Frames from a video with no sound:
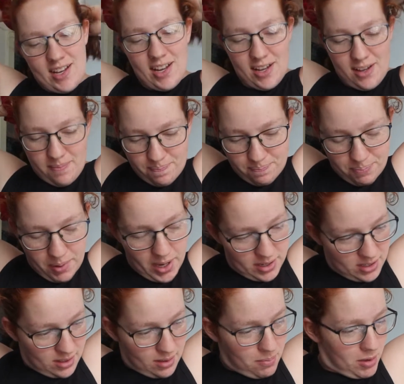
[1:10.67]
Um,
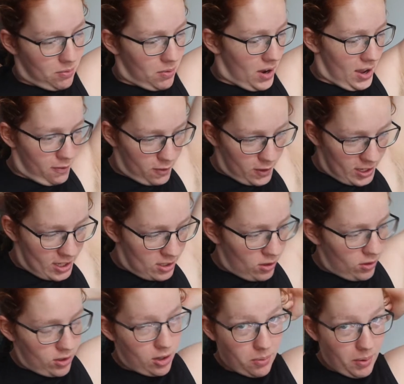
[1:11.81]
but the midwife is
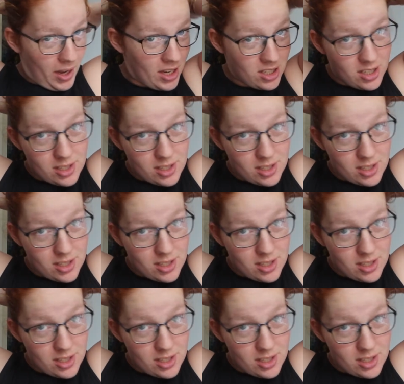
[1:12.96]
on her way.